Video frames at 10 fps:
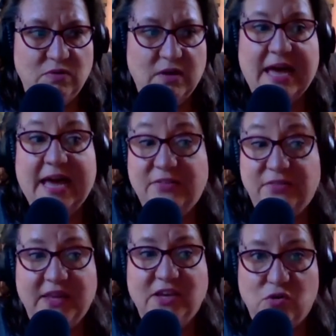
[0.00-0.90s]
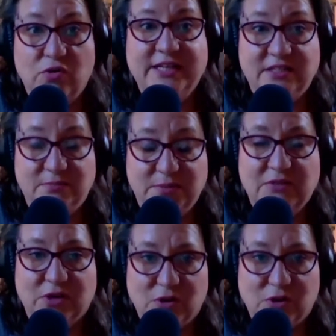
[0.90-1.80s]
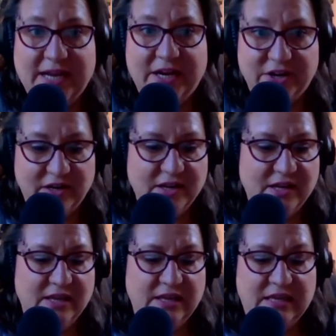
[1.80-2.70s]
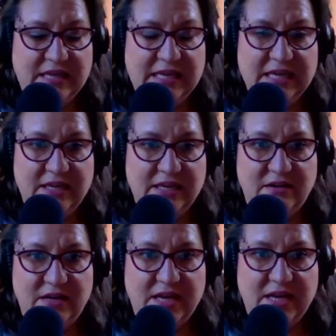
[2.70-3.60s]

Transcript: I think, going to be required in